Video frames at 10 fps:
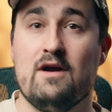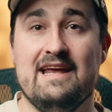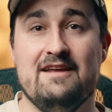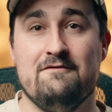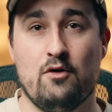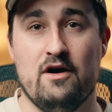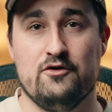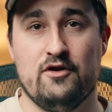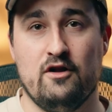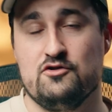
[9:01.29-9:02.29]

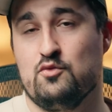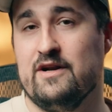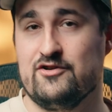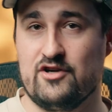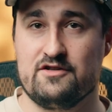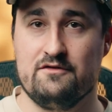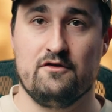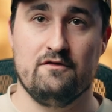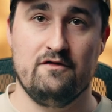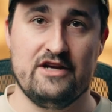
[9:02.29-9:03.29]
$8,400 when adjusted
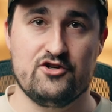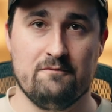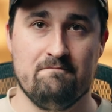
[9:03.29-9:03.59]
for inflation.